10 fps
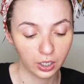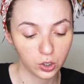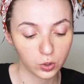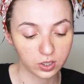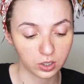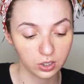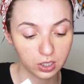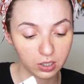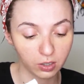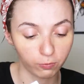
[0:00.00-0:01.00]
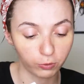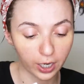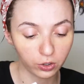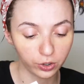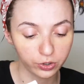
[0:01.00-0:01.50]
You can still see some
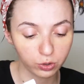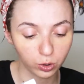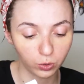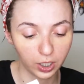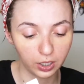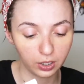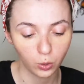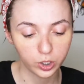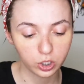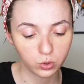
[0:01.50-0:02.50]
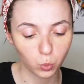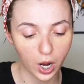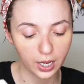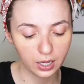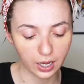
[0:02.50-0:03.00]
freckles through it, which is
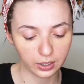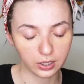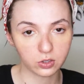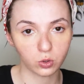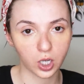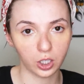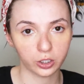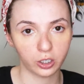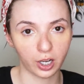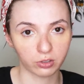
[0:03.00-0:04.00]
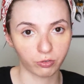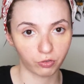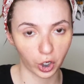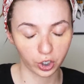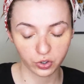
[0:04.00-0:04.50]
why I like to color correct
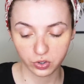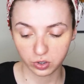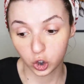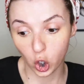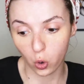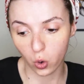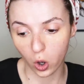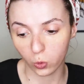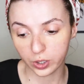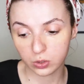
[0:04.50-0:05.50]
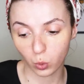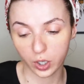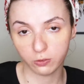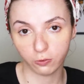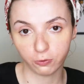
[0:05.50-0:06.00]
first. Don't always
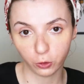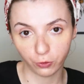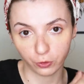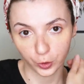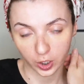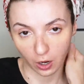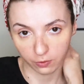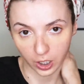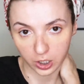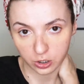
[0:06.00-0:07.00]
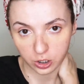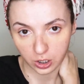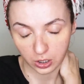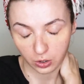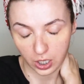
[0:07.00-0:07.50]
want full
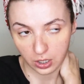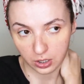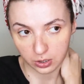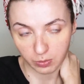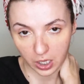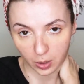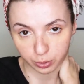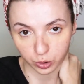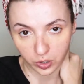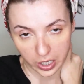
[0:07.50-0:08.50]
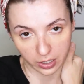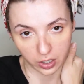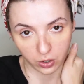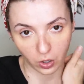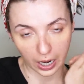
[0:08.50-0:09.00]
coverage. In this makeup routine
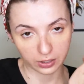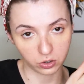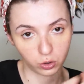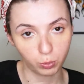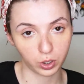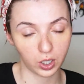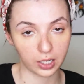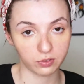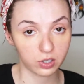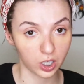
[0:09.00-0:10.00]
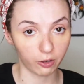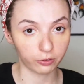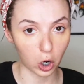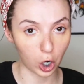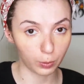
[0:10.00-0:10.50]
though, I do put a lot of
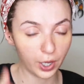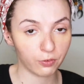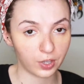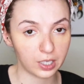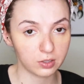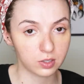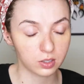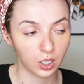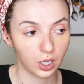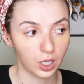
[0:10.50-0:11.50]
stuff on my face.